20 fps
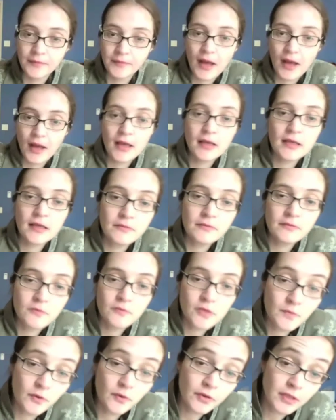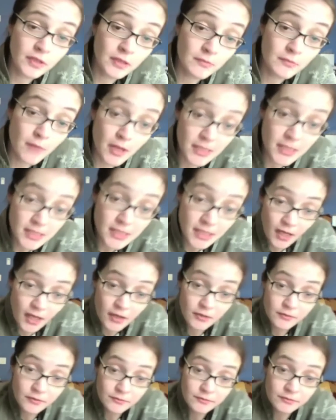I was born in
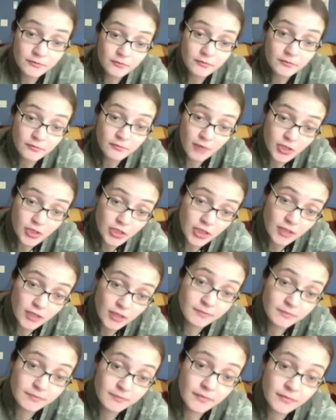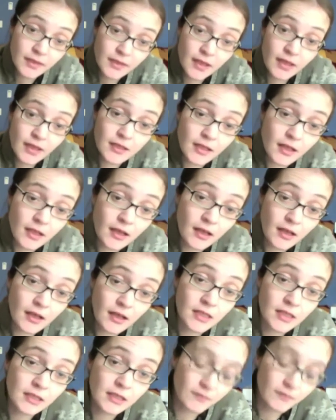Moscow, Russia, and I
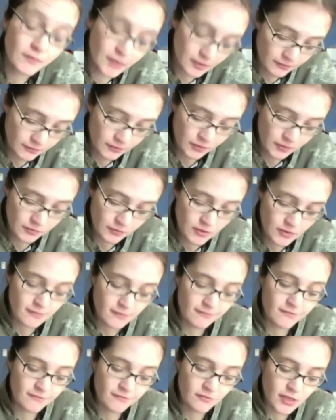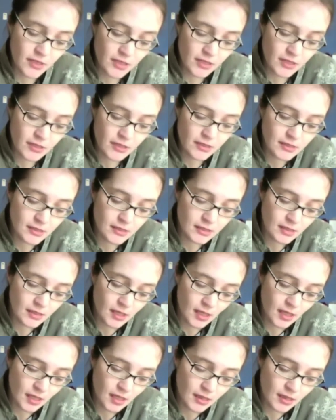lived there for 24 years.
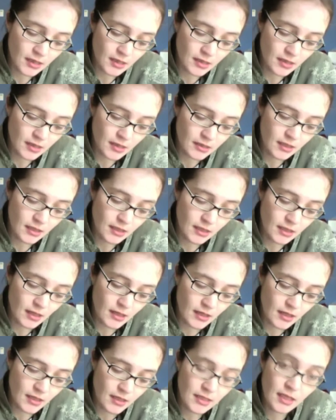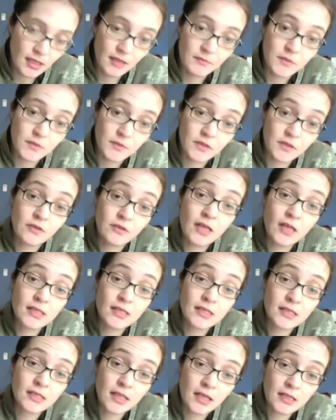And then I came to the United
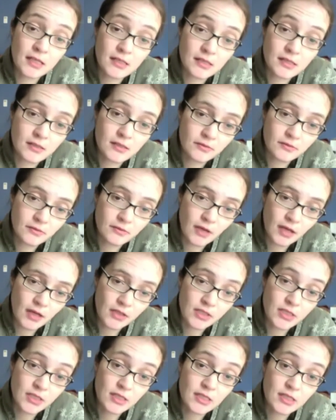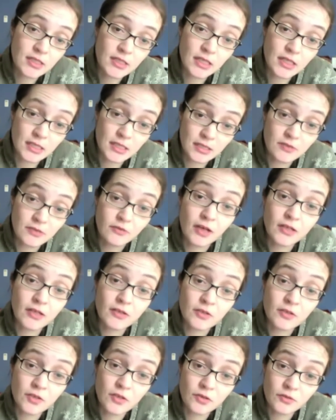States to actually study to
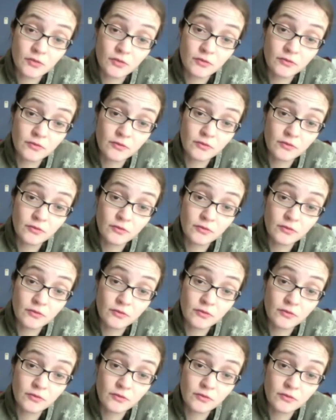graduate school.